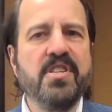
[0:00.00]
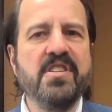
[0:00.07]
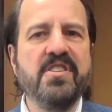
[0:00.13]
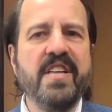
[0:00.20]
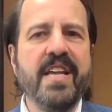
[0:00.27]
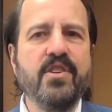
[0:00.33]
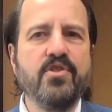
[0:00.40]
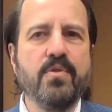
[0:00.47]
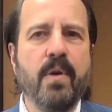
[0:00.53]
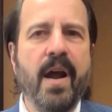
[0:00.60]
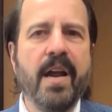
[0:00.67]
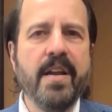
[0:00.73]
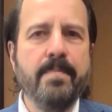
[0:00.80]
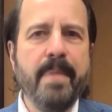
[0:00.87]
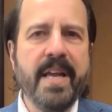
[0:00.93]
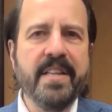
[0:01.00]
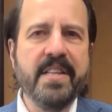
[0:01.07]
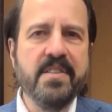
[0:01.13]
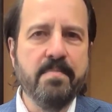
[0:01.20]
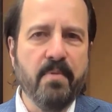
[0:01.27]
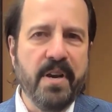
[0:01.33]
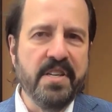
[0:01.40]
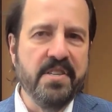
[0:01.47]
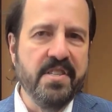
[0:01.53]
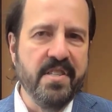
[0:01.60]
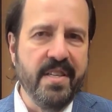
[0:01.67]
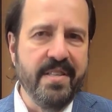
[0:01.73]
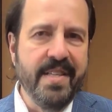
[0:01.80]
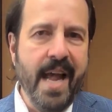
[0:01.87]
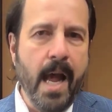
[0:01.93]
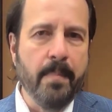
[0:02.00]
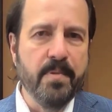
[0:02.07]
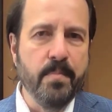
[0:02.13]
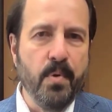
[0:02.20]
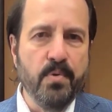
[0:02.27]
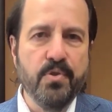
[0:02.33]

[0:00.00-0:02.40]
as they try and make these braces adaptable